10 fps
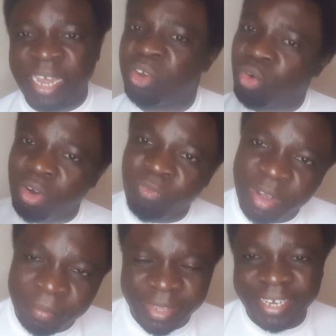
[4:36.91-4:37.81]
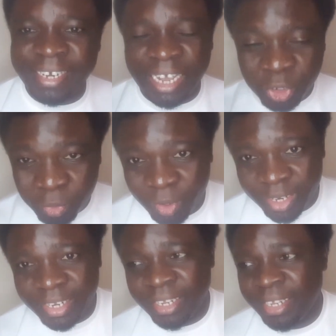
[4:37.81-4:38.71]
and to confirm that
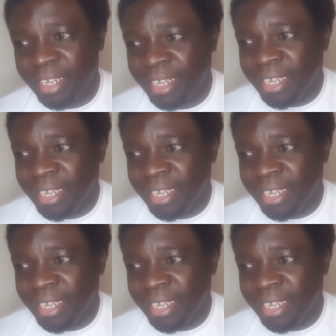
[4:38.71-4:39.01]
Atwoli